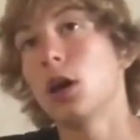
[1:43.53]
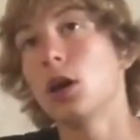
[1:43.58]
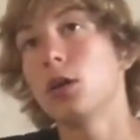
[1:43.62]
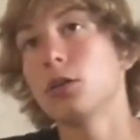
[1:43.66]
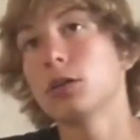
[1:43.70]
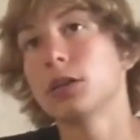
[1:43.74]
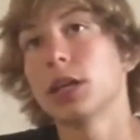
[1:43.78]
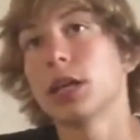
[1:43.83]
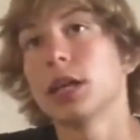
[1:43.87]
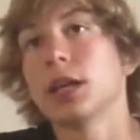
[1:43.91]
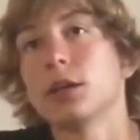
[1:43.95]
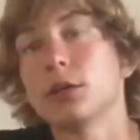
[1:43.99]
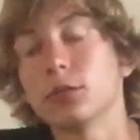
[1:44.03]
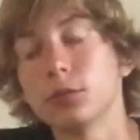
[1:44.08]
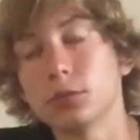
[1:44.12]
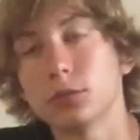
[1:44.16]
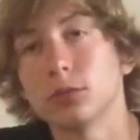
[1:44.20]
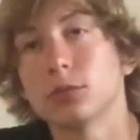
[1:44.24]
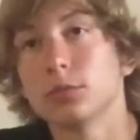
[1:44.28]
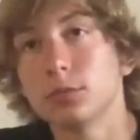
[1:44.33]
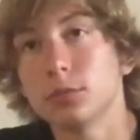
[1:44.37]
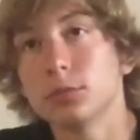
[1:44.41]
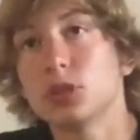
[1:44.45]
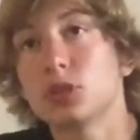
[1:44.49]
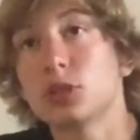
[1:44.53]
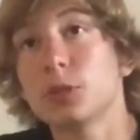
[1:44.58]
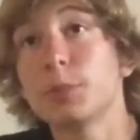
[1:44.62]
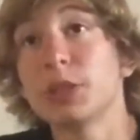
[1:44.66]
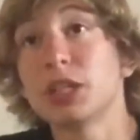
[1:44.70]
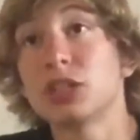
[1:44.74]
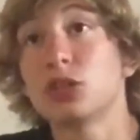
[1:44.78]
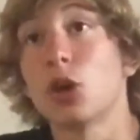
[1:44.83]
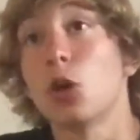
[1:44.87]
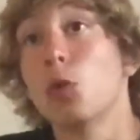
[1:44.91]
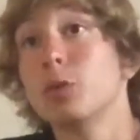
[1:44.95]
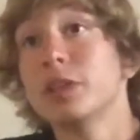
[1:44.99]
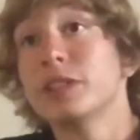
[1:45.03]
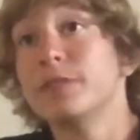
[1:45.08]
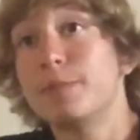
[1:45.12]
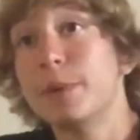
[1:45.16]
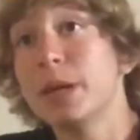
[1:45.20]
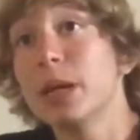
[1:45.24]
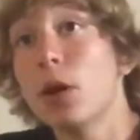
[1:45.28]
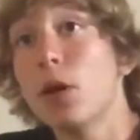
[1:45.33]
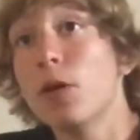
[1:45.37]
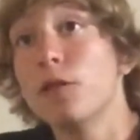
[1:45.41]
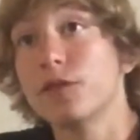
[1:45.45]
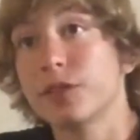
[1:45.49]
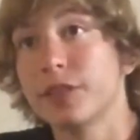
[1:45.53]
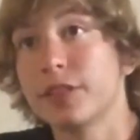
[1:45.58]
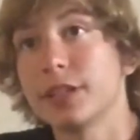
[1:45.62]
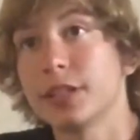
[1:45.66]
Okay, Mr. Big Toe, we've been over